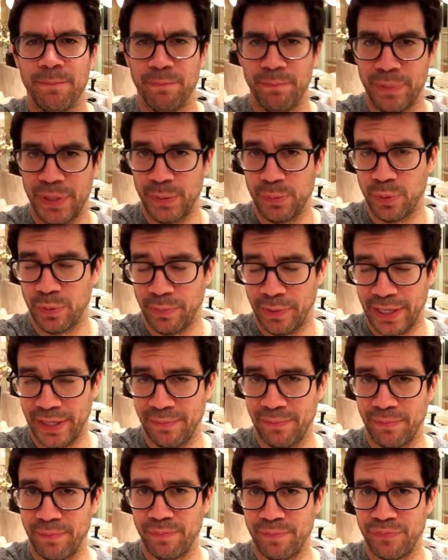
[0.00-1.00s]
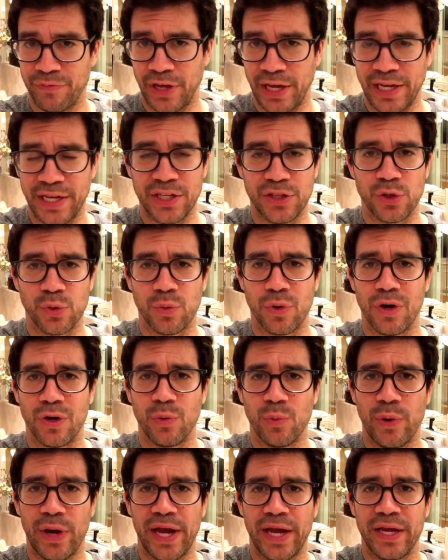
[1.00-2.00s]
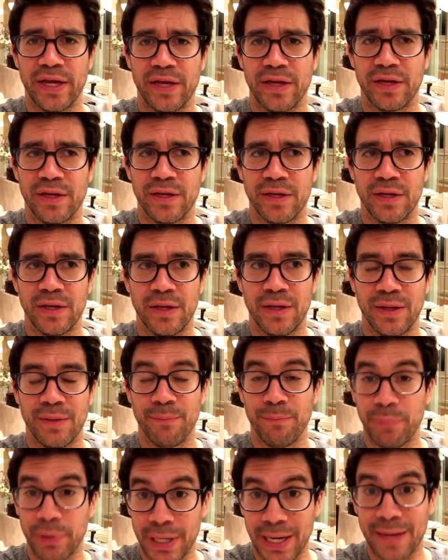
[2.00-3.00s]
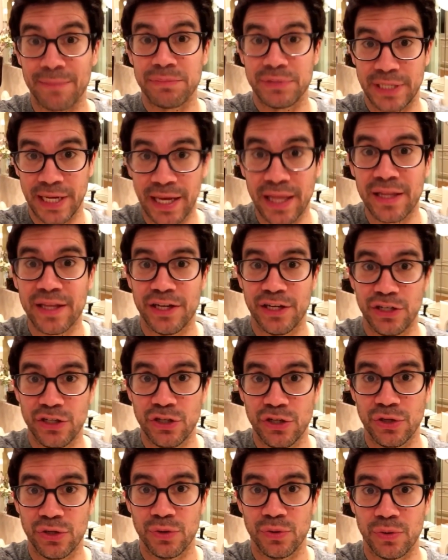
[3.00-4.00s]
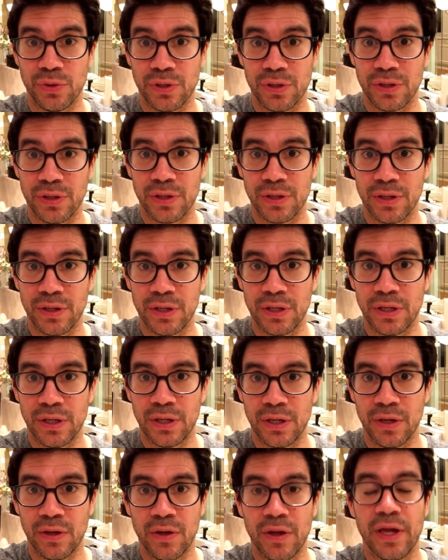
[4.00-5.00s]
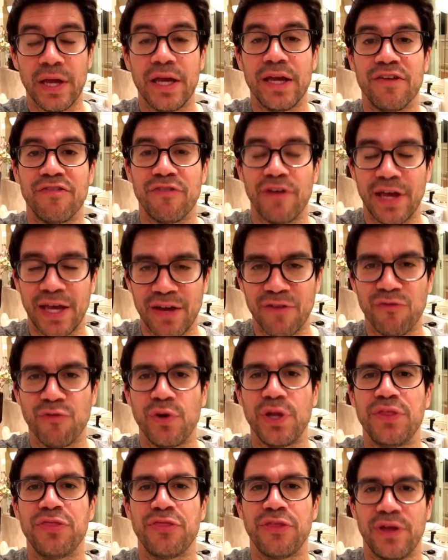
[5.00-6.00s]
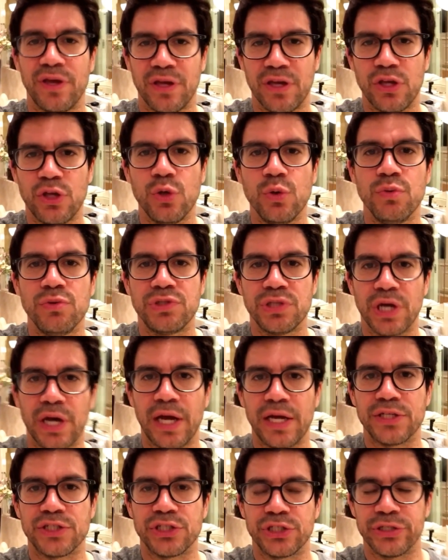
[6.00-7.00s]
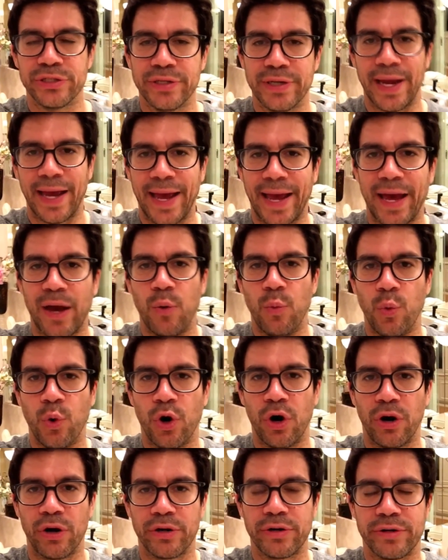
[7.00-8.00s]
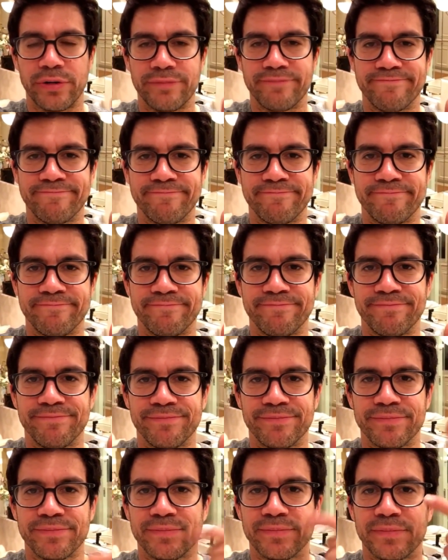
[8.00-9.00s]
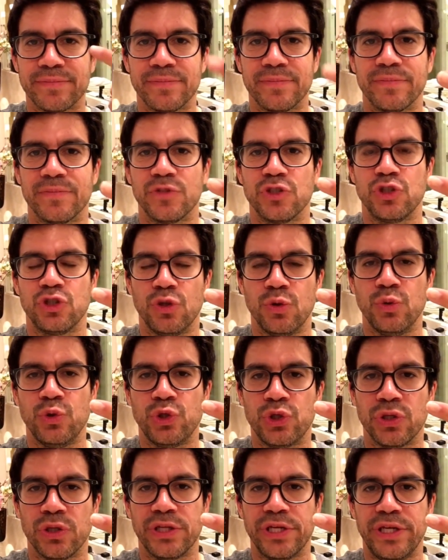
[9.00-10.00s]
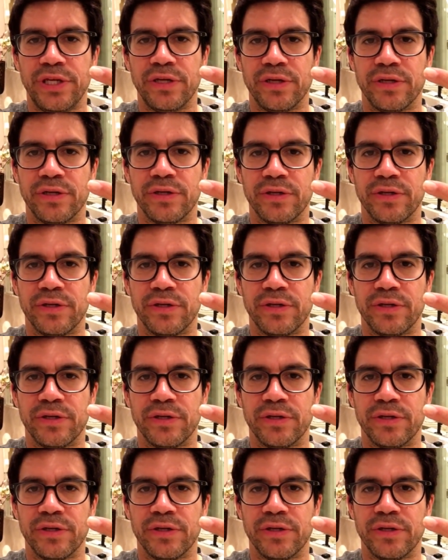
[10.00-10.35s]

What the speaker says: people might take it the wrong way. But I'm telling you, if everything you touch at work, socially,